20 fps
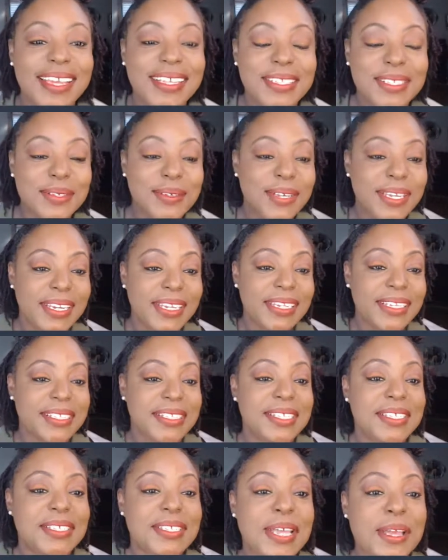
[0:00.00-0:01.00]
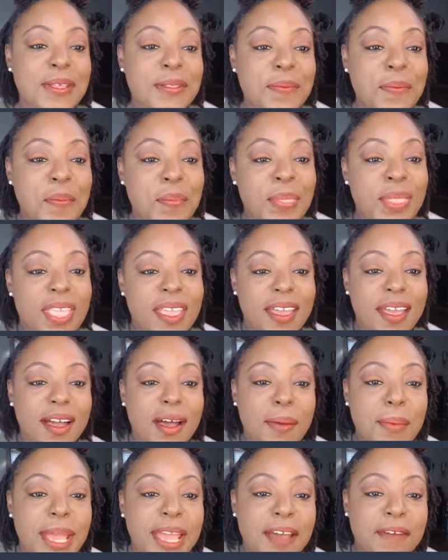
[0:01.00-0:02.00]
who it is these days.
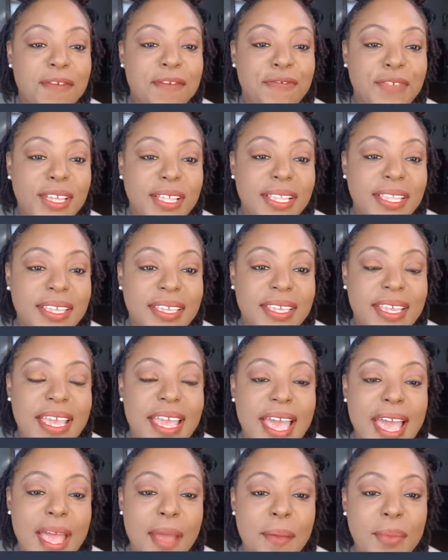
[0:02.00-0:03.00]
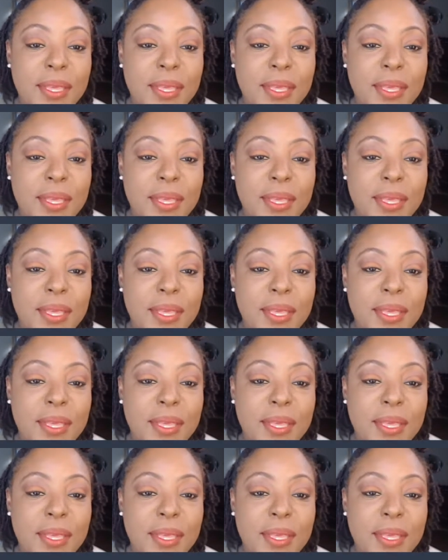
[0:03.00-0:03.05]
I have a feeling I'd